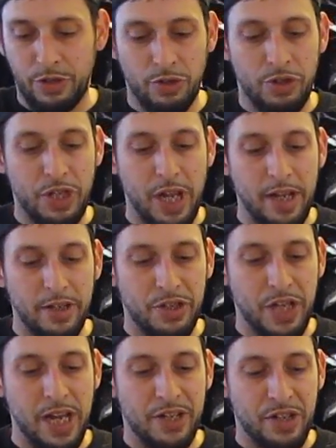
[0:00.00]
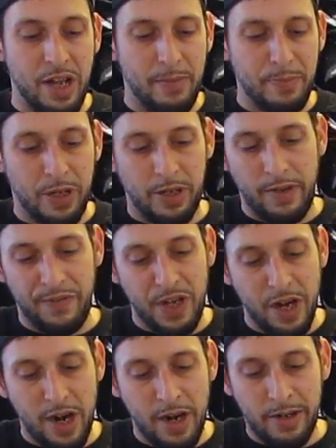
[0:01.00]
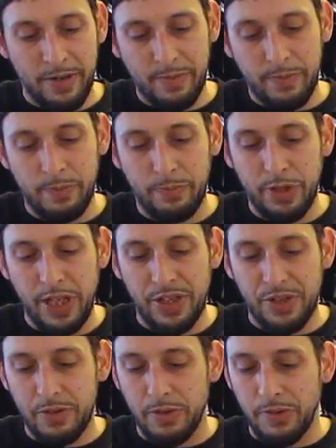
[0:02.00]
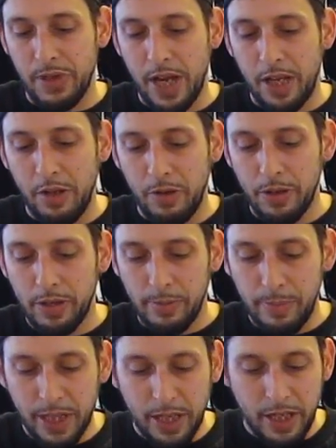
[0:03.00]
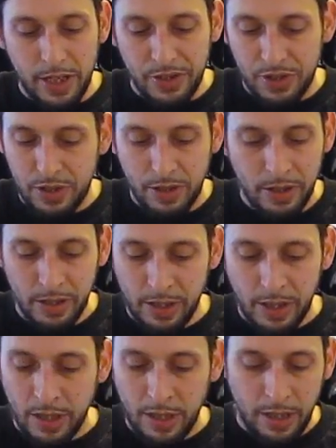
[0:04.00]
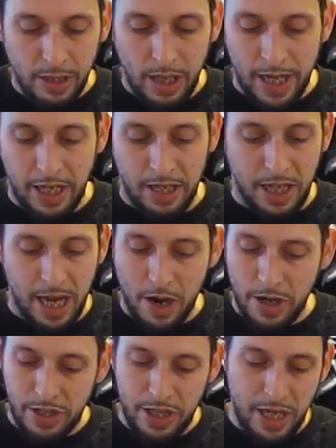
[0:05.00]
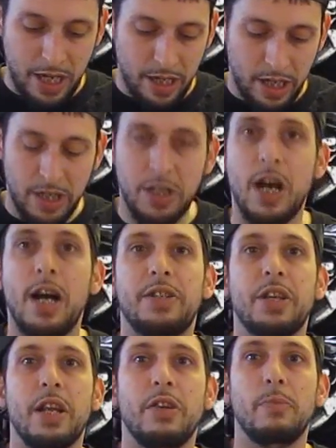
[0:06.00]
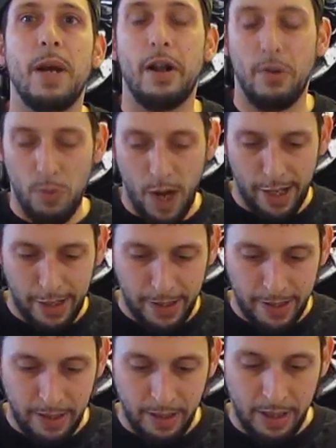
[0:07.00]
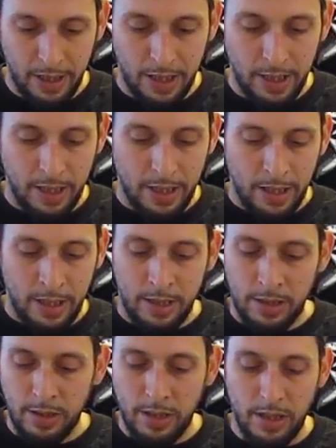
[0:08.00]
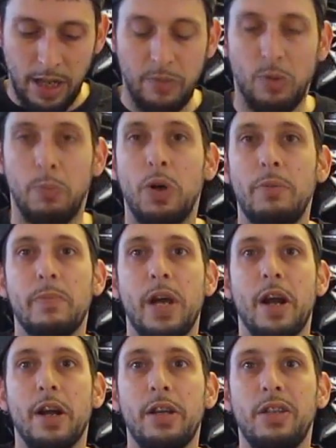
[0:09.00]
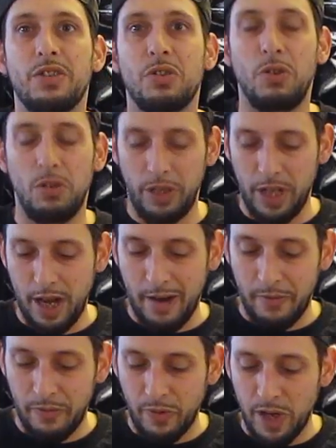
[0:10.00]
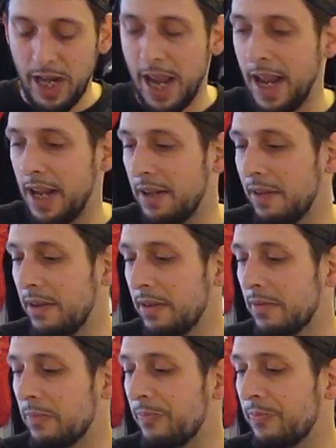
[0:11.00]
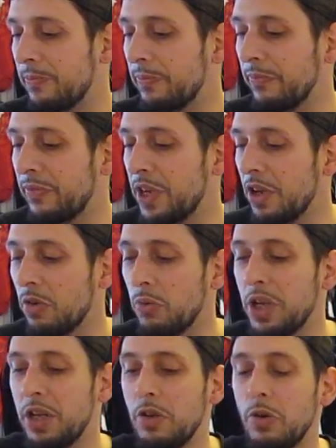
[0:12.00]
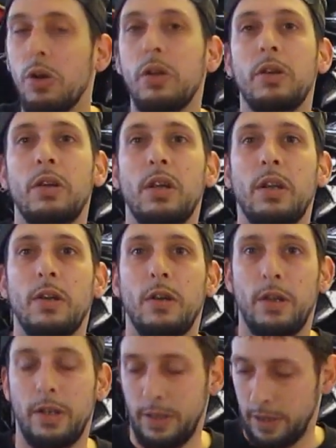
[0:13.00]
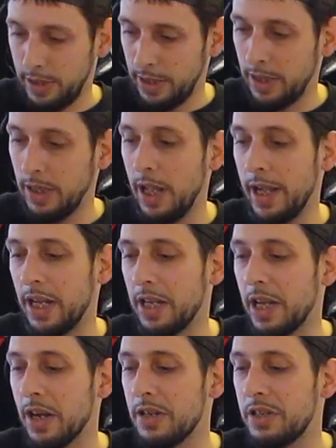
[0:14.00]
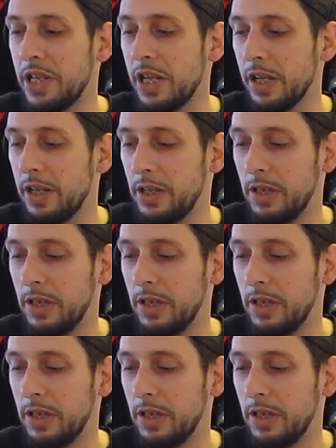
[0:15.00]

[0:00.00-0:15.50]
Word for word: So stay stay subbed if you are, please thank you, because I can guarantee you good content no matter what. I will put my heart and soul into every dang video we do. I can guarantee you.